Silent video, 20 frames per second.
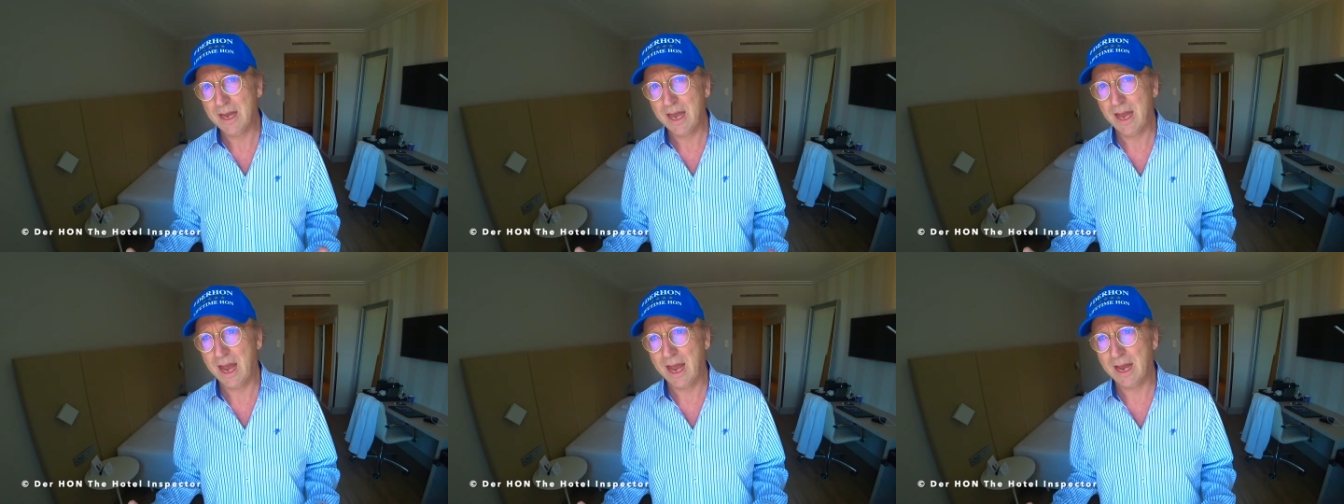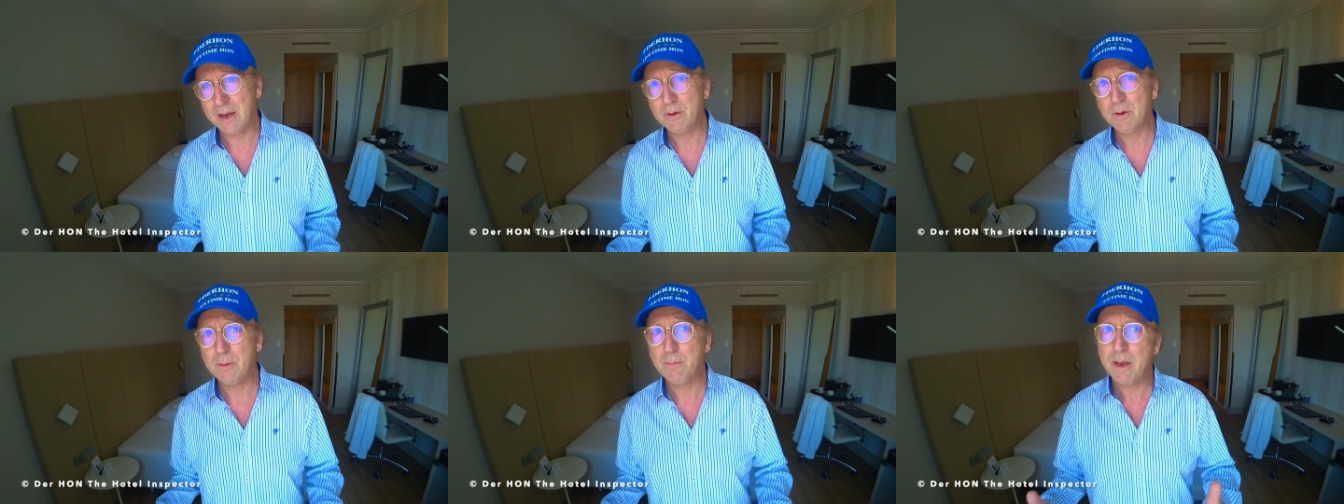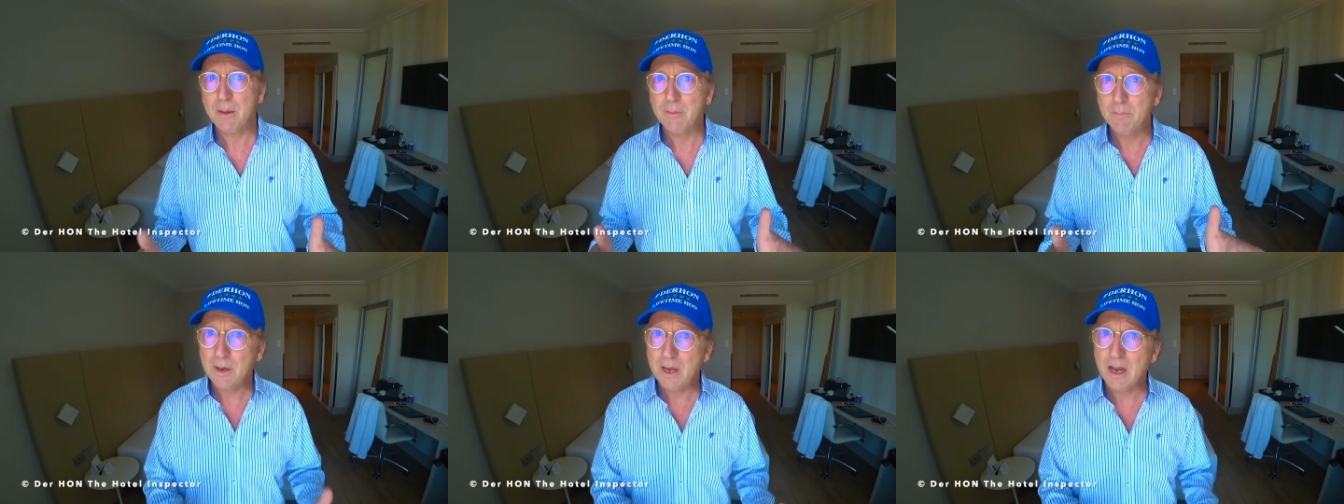I
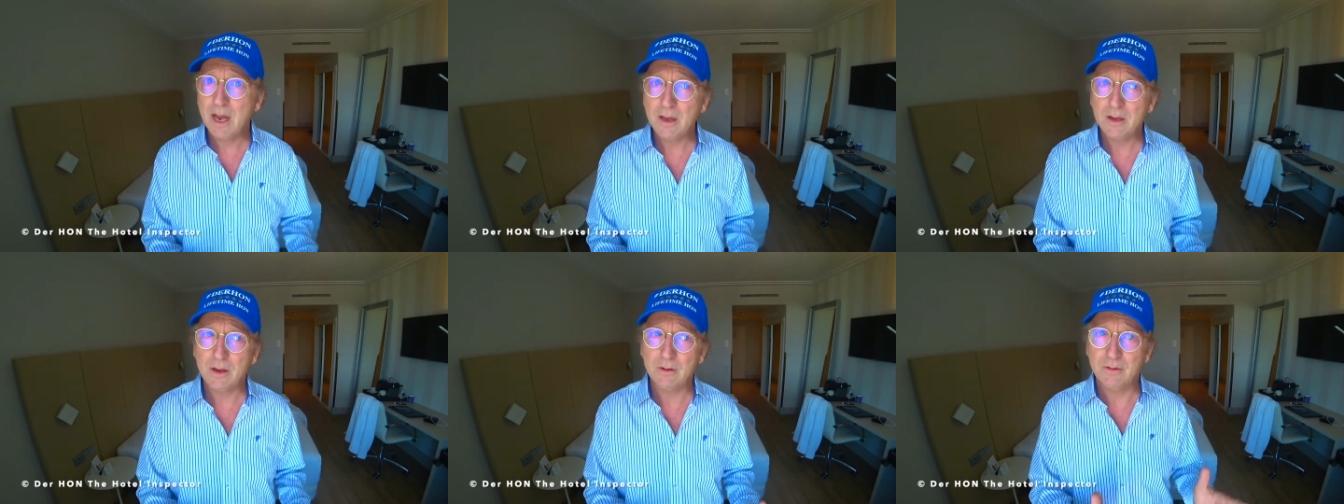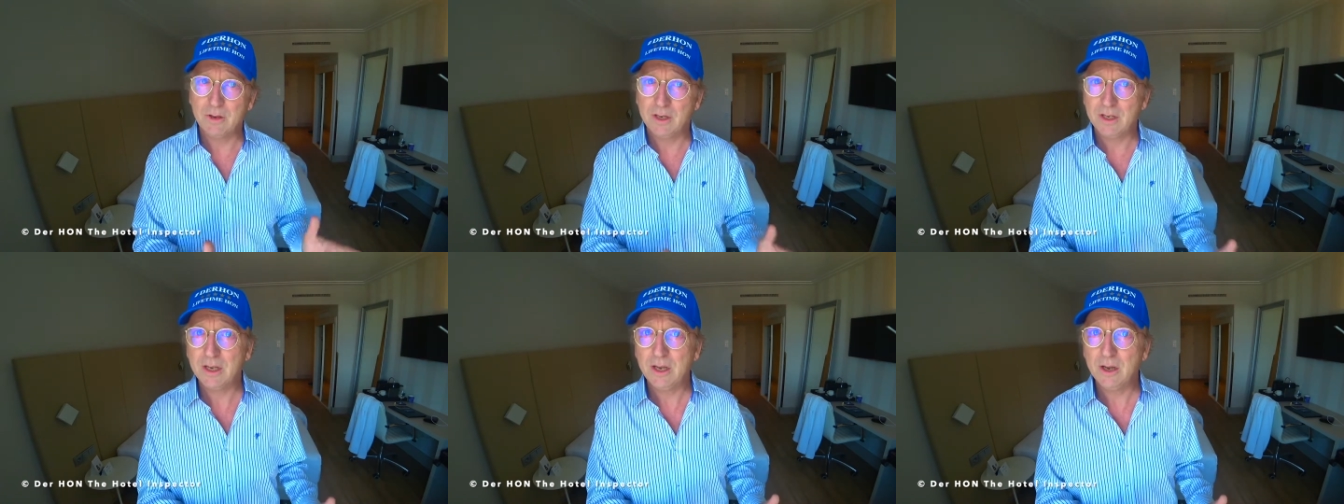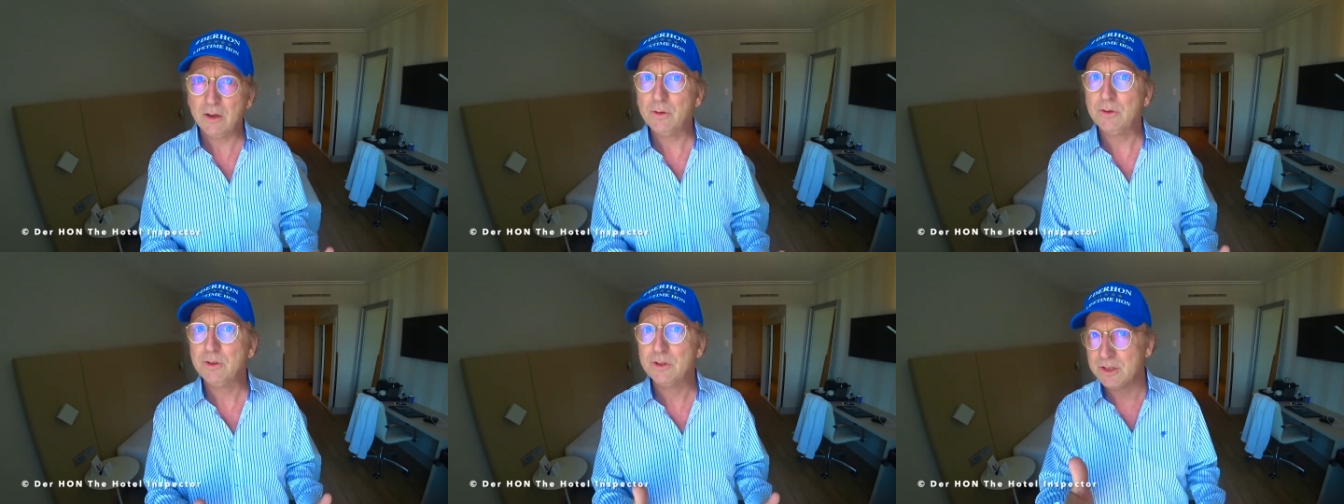remember other
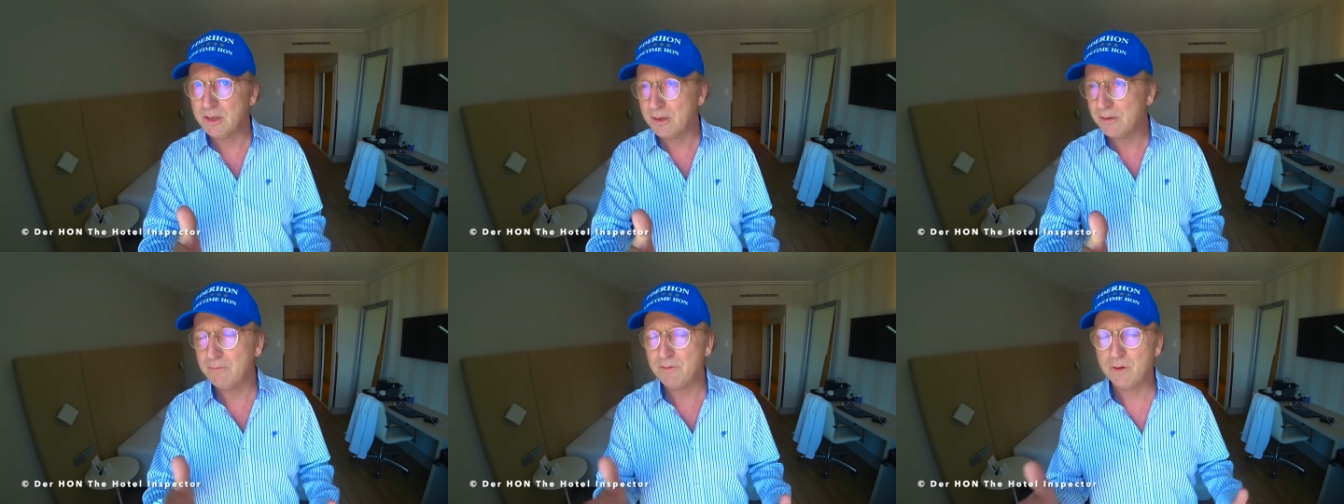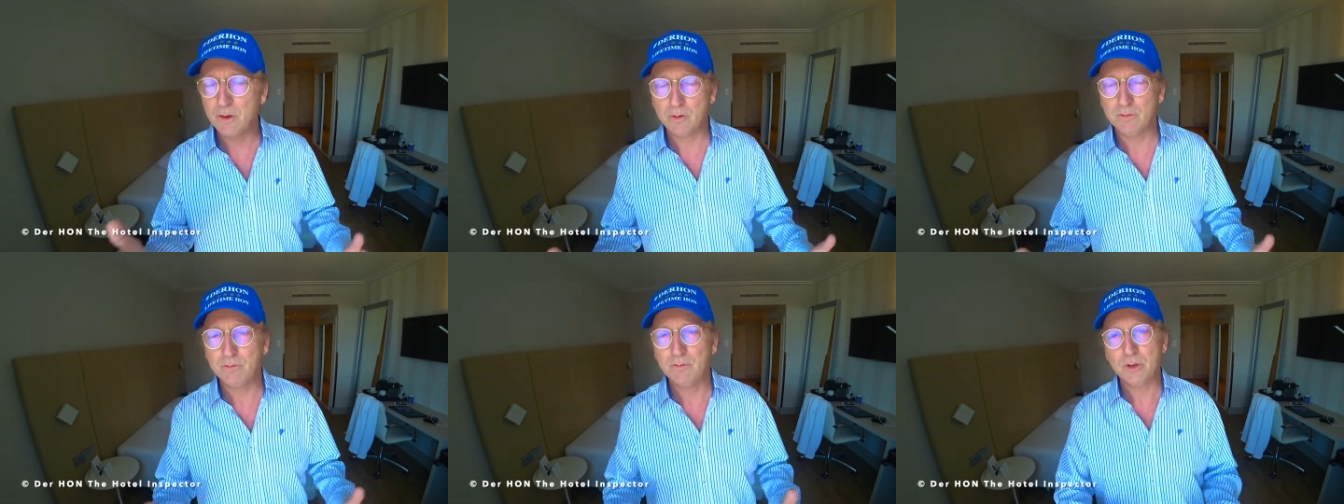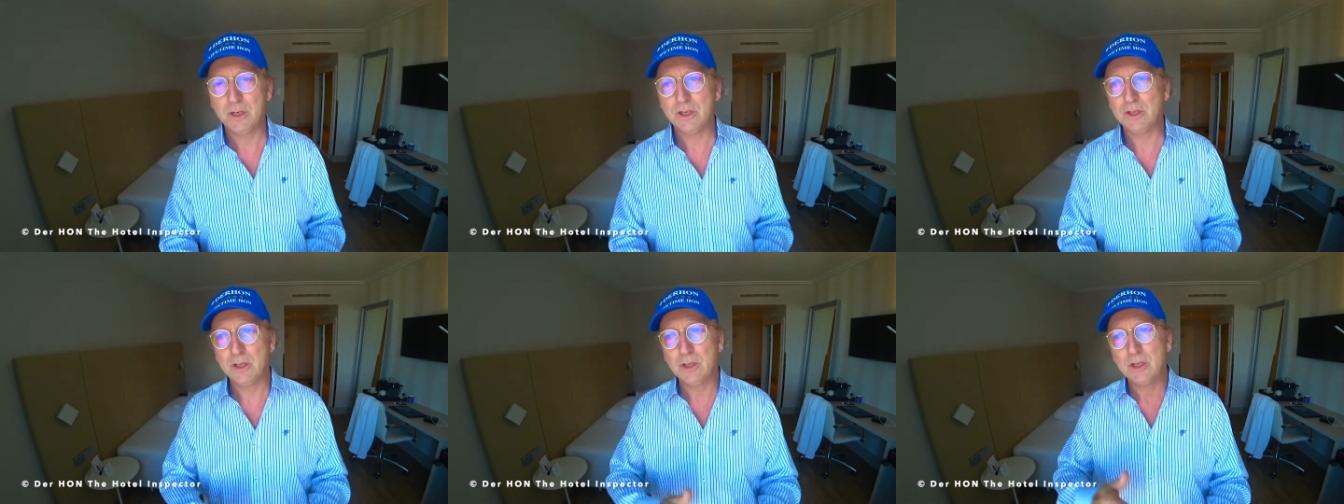videos. Feel
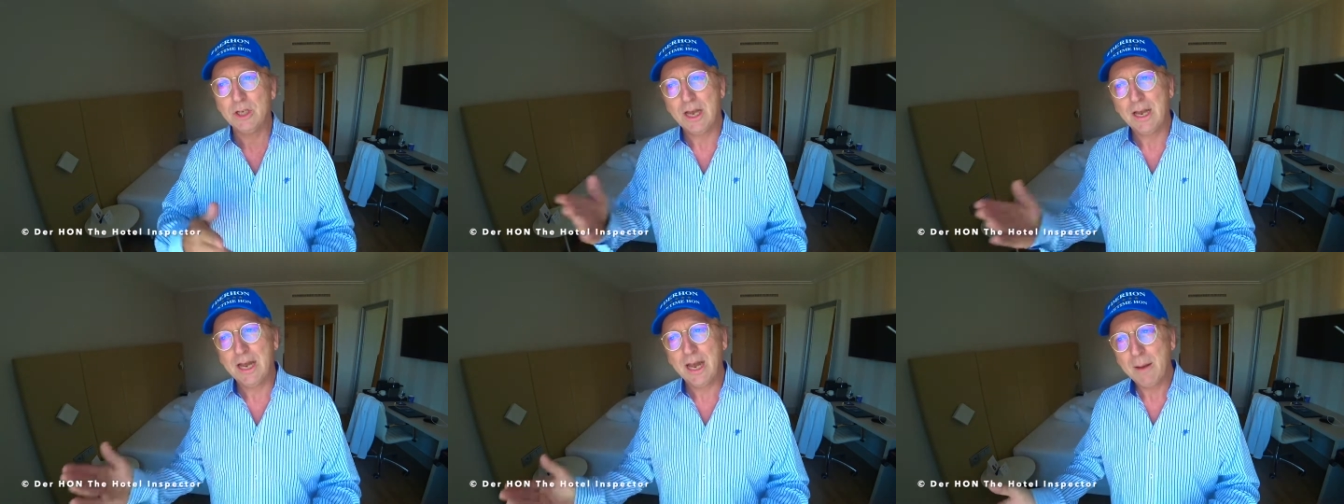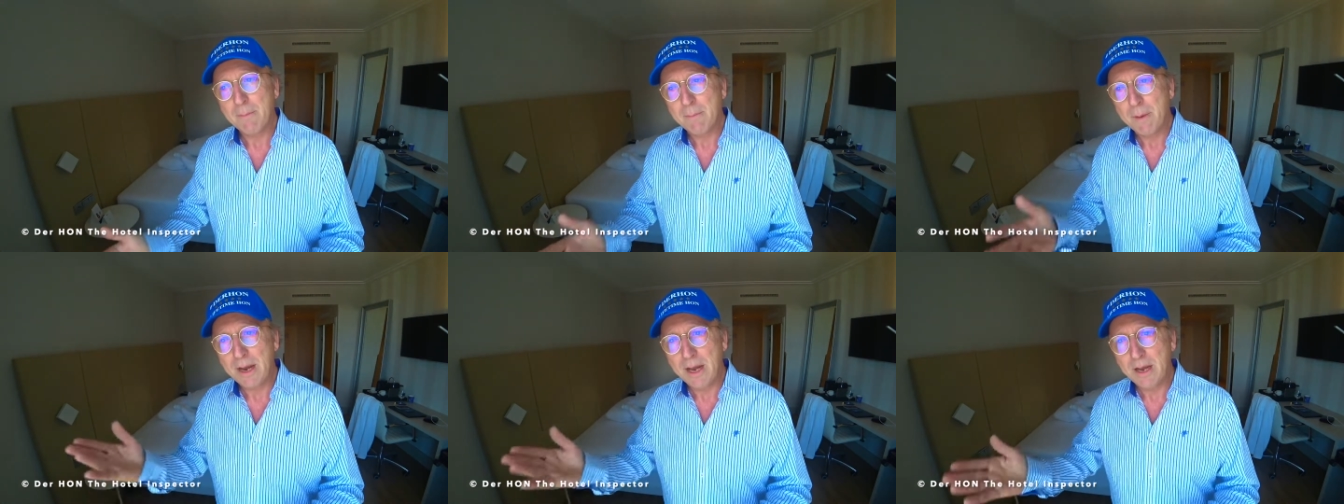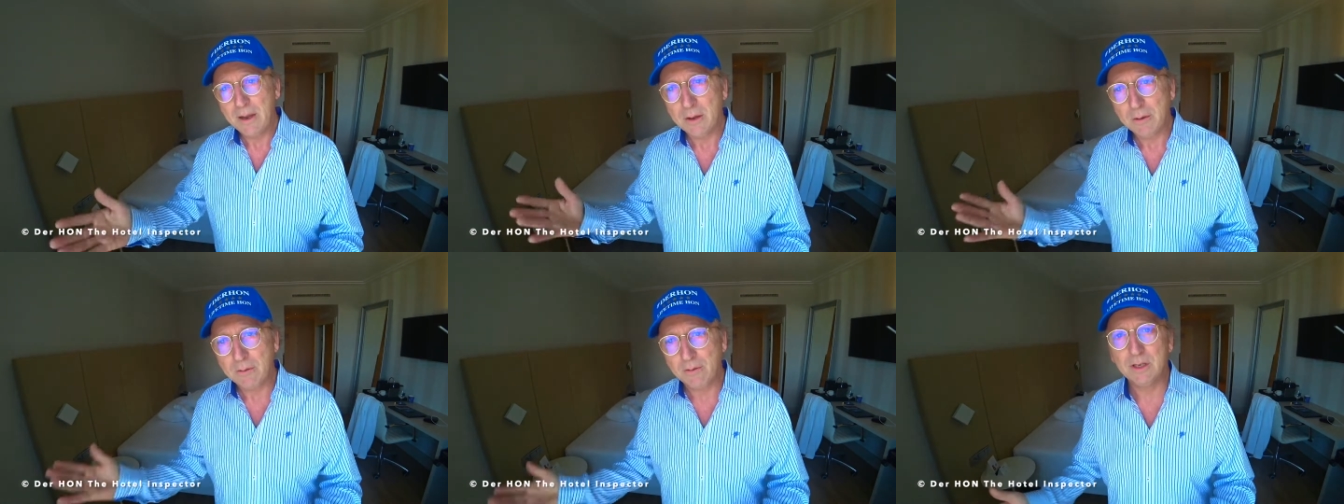free to check out my
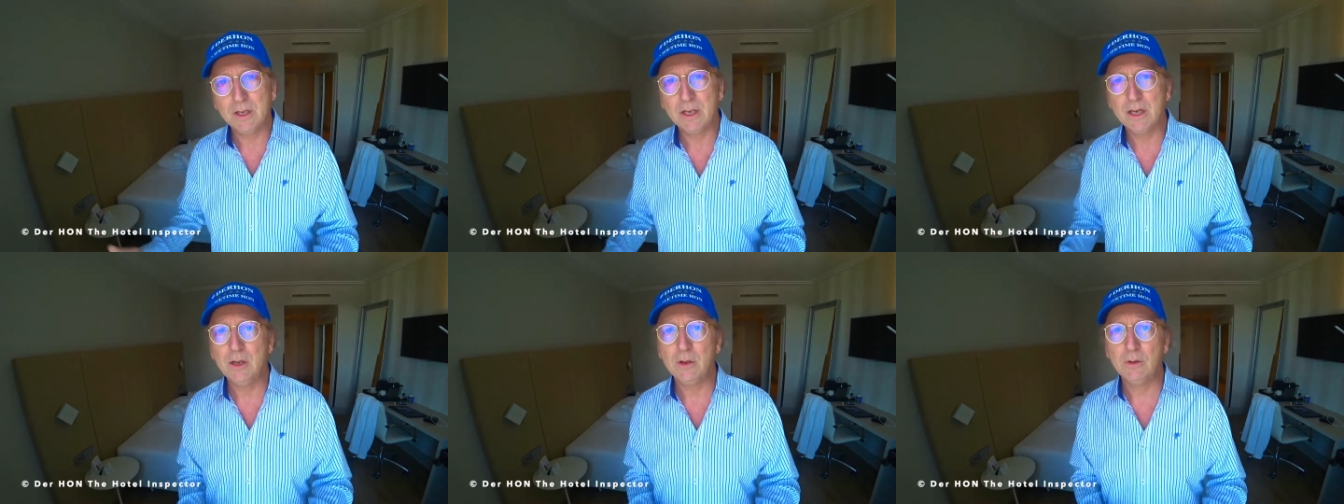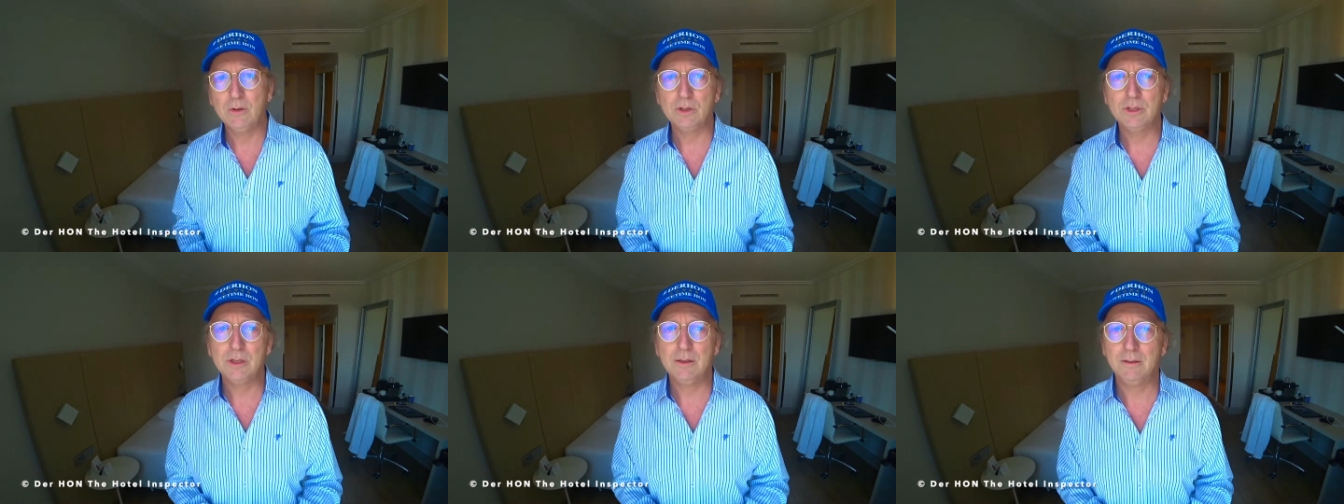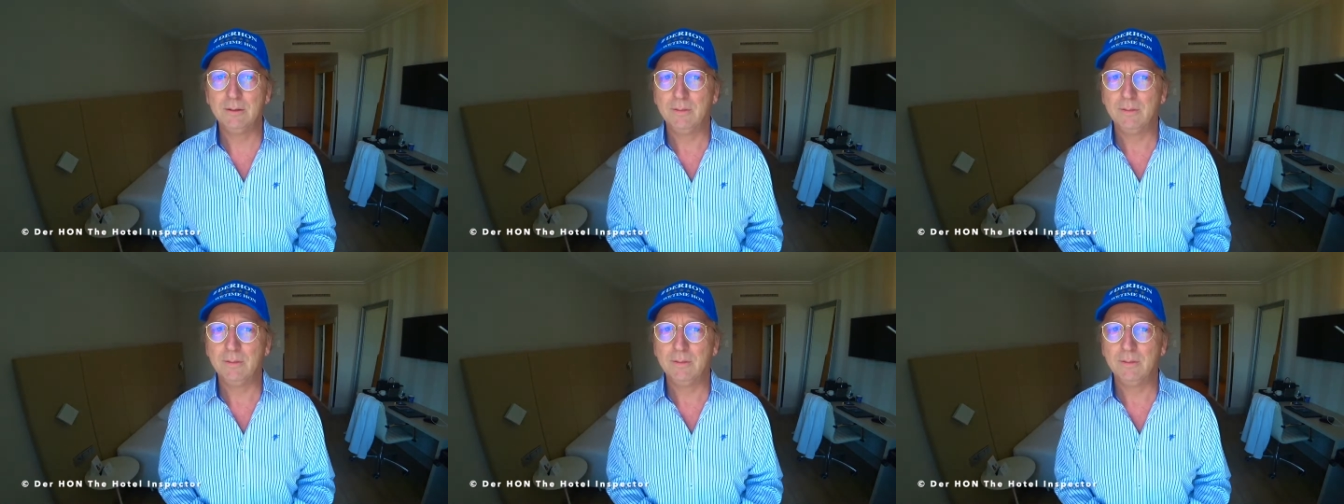other videos.